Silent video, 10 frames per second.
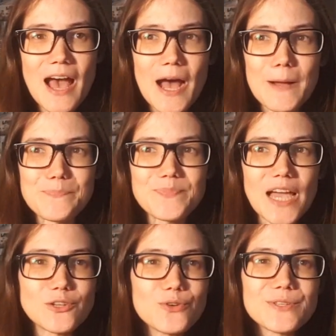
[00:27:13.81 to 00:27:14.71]
I
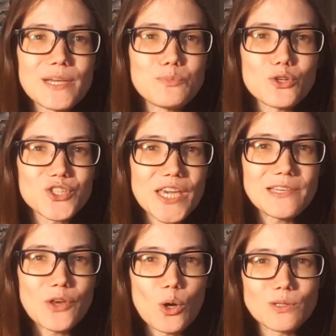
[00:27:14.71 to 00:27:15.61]
notice I'm not shaking
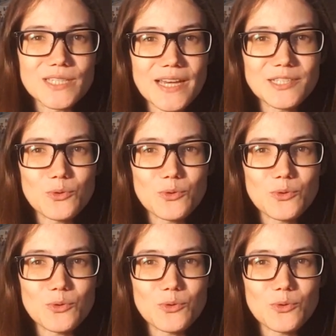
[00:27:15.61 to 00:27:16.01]
the whole desk